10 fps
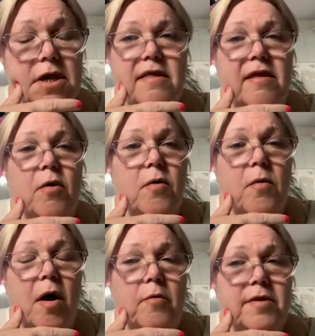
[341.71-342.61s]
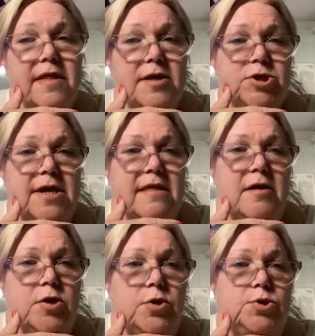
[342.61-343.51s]
So I would suggest
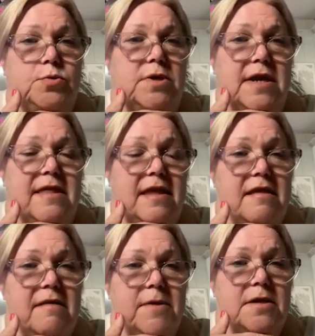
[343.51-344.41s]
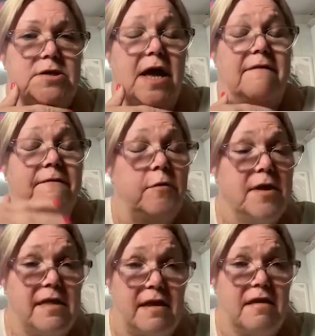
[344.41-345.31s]
that you do an assessment, a full
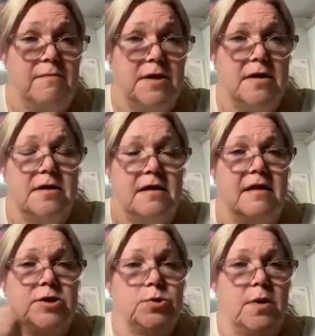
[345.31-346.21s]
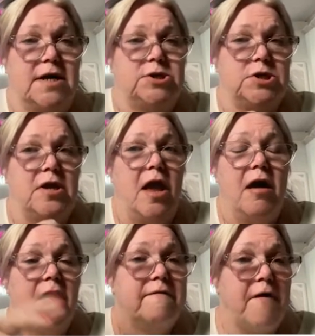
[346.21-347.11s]
assessment of the situation,
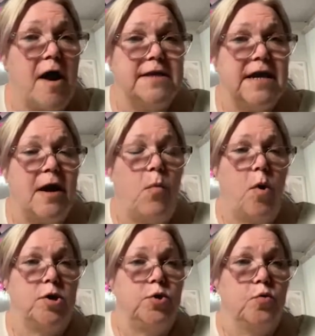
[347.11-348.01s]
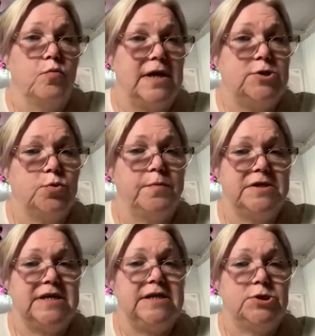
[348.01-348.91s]
find out what your rental
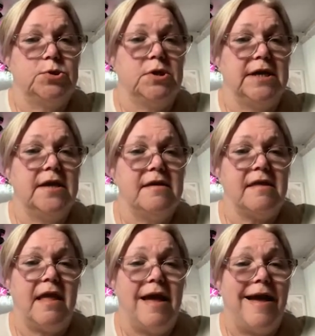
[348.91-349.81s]
potential is.